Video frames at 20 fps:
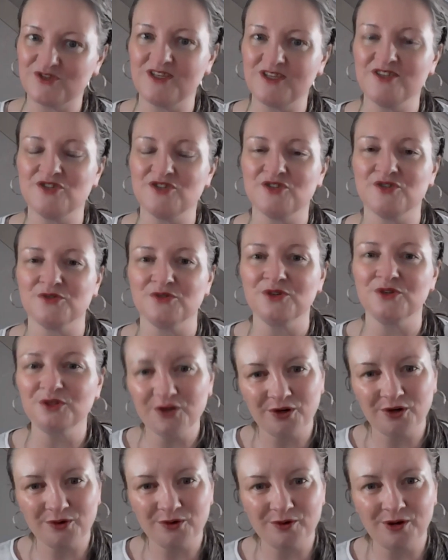digital
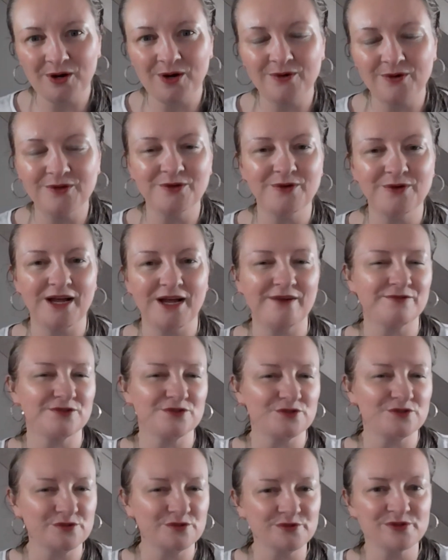euro, you have to
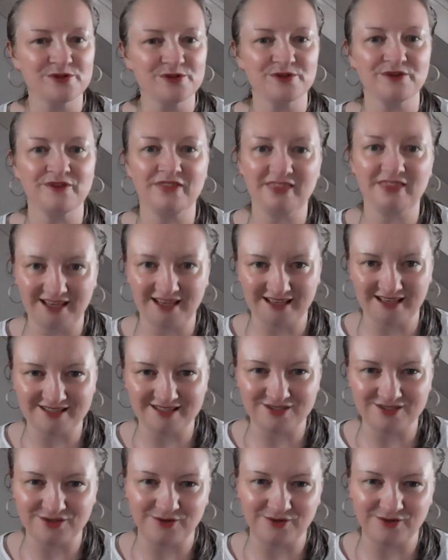do certain things.